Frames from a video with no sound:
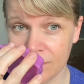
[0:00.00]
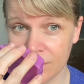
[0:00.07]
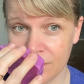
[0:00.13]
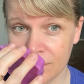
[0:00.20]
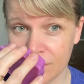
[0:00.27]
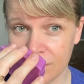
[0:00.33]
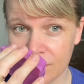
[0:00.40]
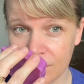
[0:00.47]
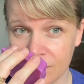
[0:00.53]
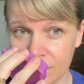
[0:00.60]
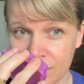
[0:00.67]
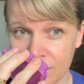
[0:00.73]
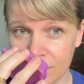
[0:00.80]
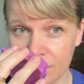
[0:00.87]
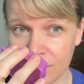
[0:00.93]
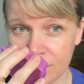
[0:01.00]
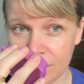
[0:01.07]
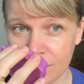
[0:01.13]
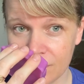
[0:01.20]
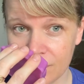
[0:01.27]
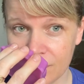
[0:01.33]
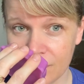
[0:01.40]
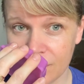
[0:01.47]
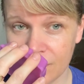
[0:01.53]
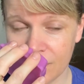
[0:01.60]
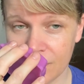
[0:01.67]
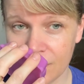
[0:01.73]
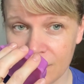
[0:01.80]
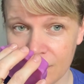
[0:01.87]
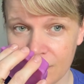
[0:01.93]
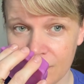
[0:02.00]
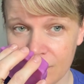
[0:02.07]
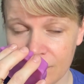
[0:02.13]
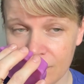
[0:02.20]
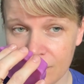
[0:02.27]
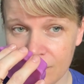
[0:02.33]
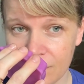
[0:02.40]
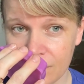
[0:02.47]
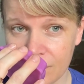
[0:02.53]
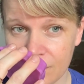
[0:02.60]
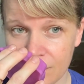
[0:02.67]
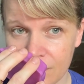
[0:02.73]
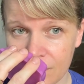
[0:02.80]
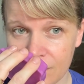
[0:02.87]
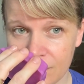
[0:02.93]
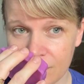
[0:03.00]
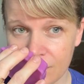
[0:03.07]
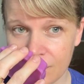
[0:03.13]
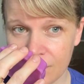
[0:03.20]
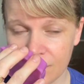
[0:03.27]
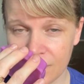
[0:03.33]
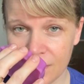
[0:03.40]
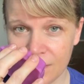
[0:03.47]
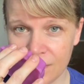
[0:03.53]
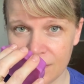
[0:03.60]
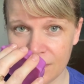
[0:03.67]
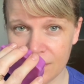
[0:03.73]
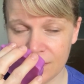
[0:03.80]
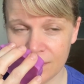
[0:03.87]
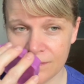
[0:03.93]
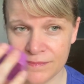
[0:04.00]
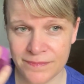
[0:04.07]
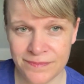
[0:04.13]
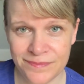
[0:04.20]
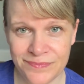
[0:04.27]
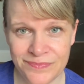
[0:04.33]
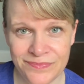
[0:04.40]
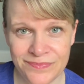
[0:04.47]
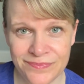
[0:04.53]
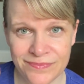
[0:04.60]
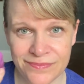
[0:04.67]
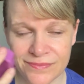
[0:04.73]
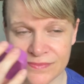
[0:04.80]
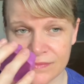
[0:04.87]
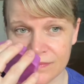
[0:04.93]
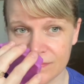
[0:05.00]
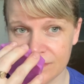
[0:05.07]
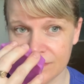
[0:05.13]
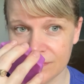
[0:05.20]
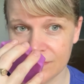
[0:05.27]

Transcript: [no speech]